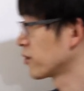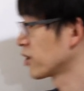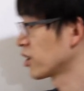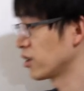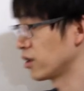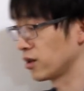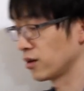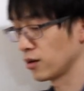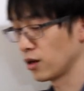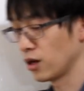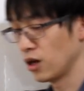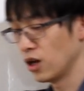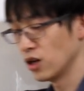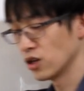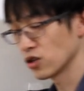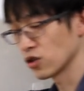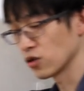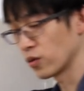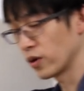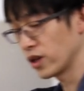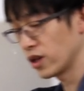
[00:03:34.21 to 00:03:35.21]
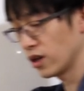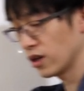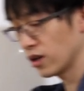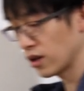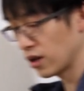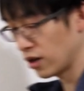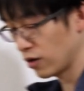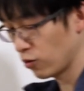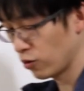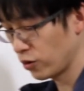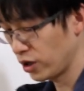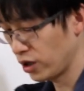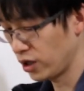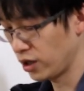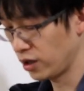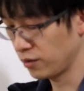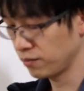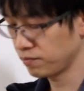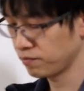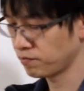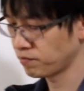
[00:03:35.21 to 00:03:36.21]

Okay, so one thing that we